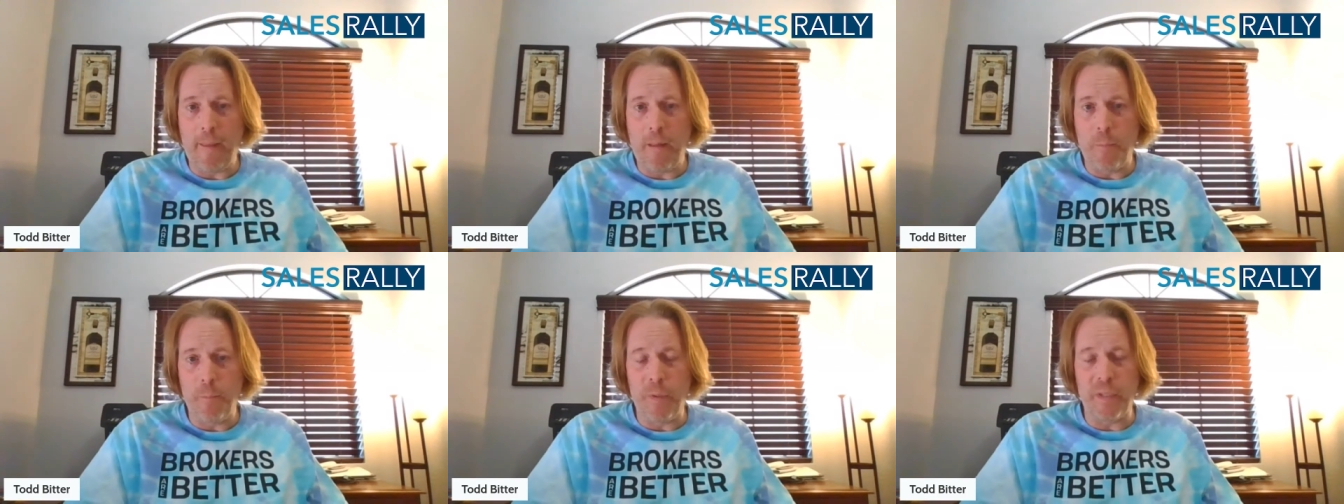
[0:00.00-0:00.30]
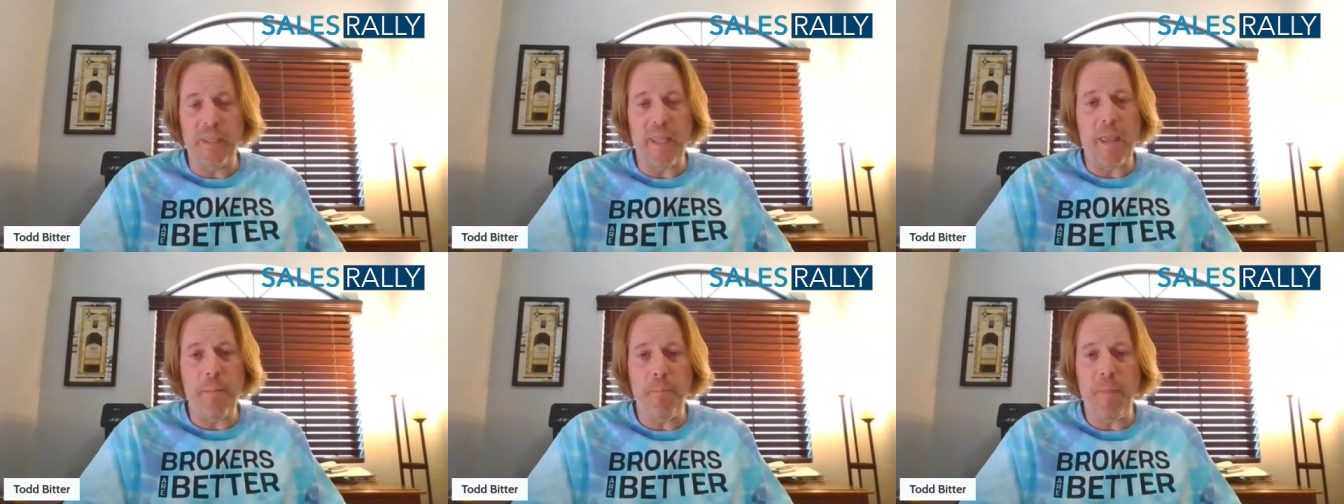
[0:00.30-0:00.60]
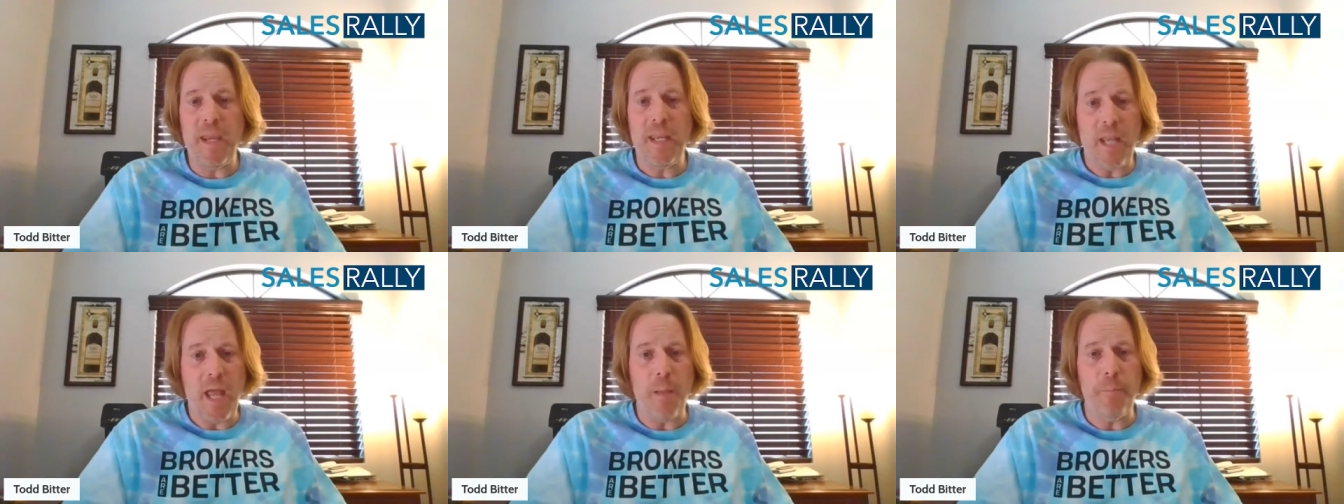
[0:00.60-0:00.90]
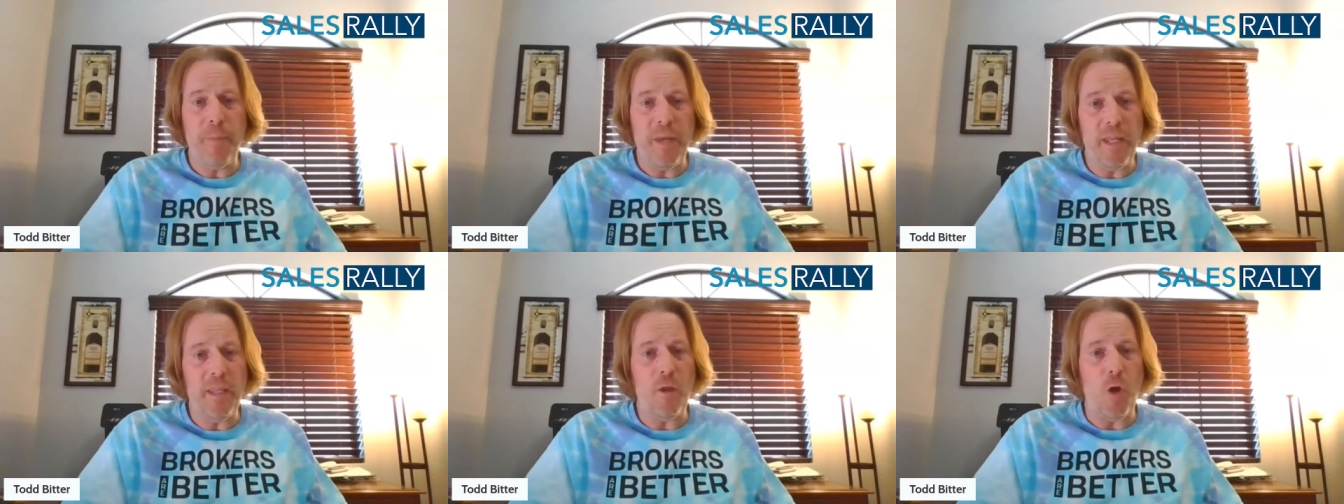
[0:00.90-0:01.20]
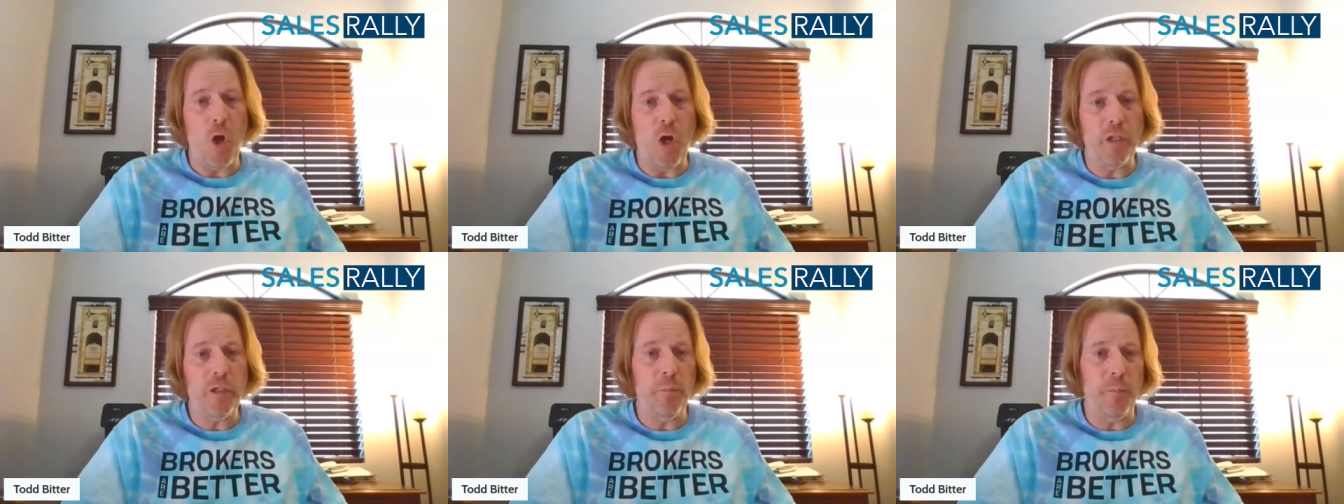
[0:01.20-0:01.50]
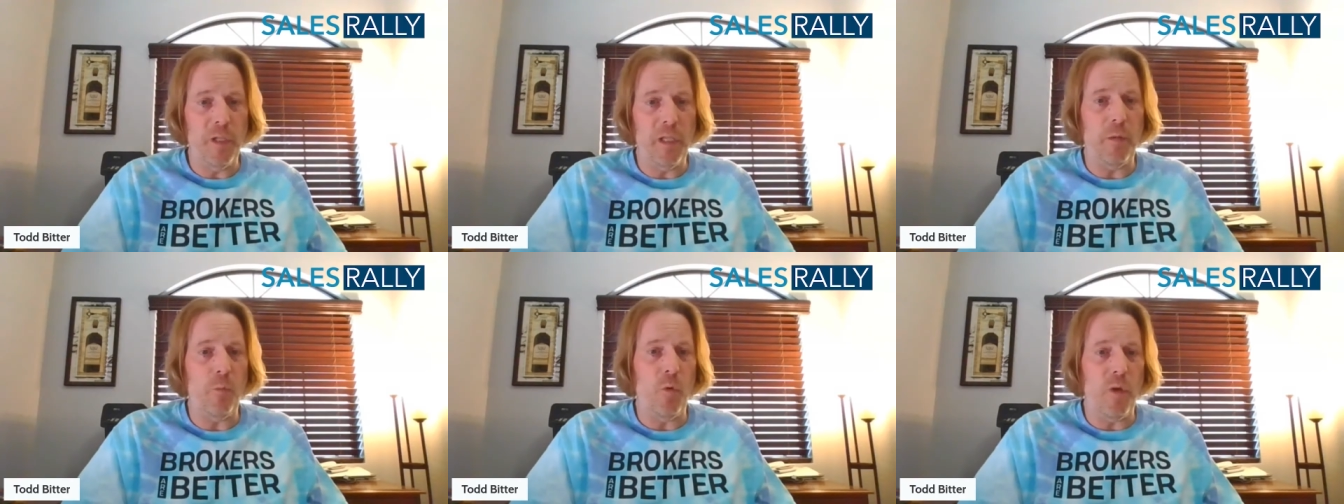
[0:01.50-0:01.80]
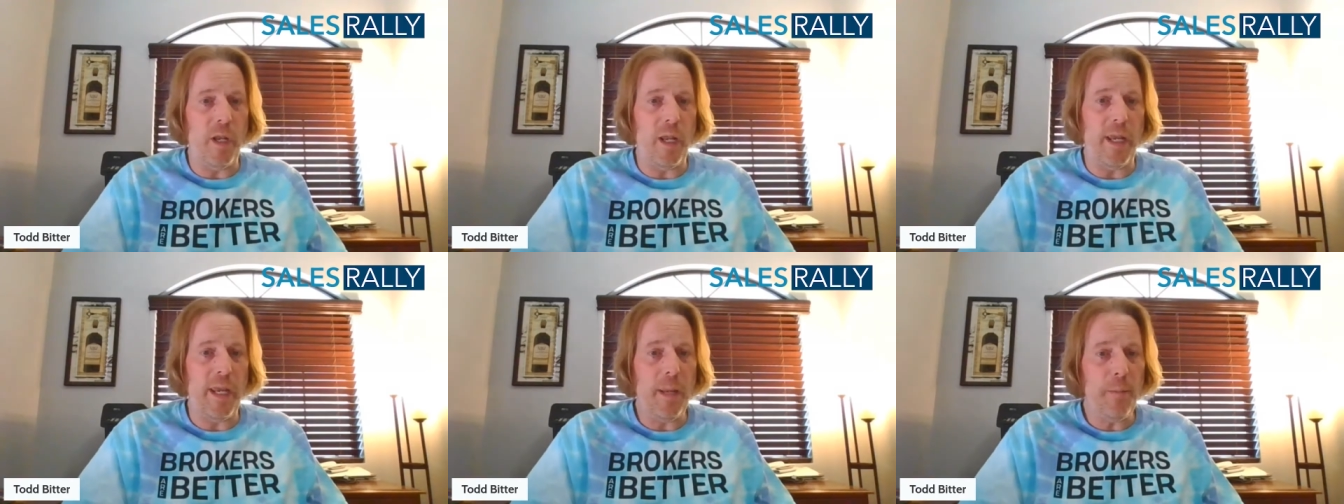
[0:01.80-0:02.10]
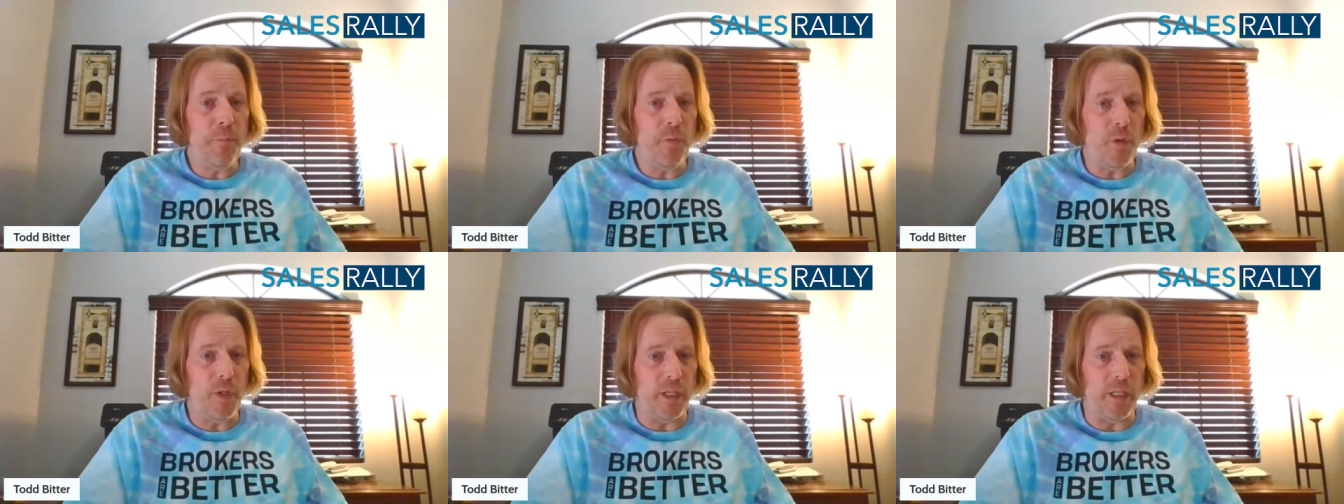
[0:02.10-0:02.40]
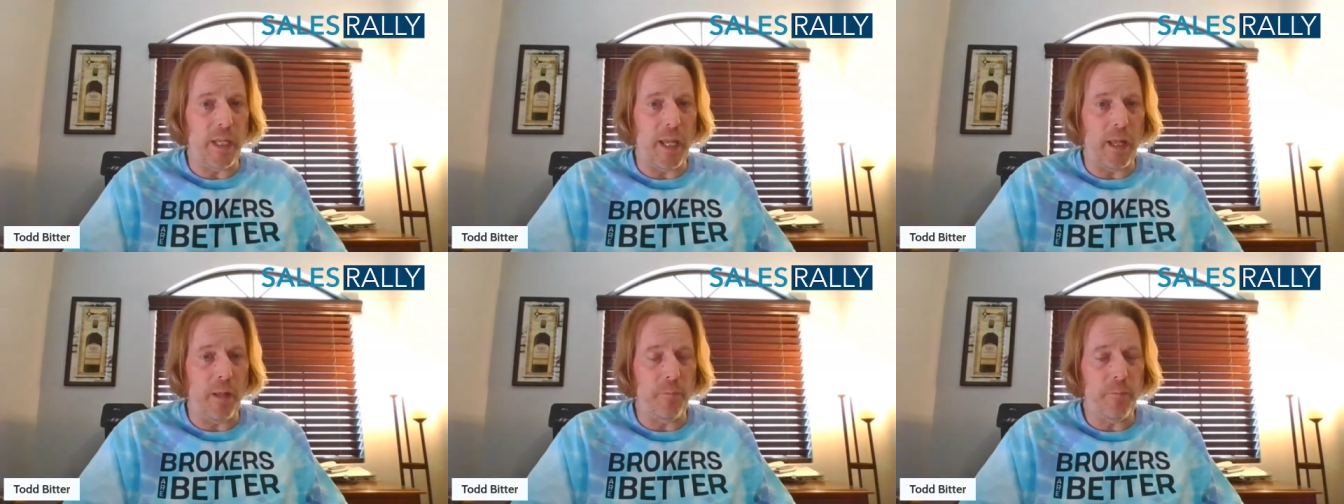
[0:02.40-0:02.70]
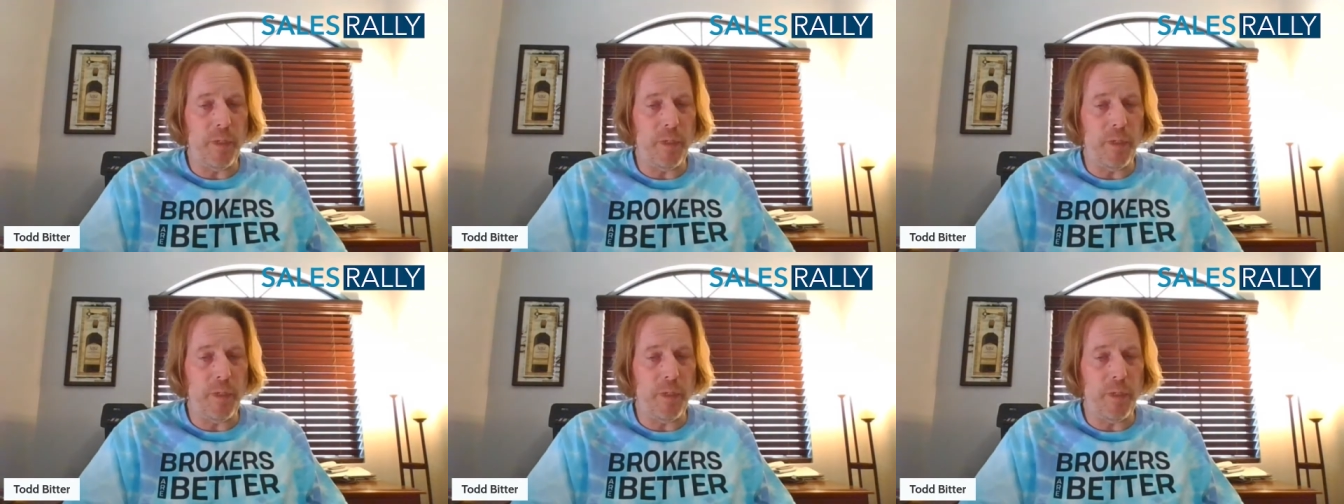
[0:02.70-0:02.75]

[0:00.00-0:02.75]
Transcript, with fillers: but that may not be ultimately what I am putting down.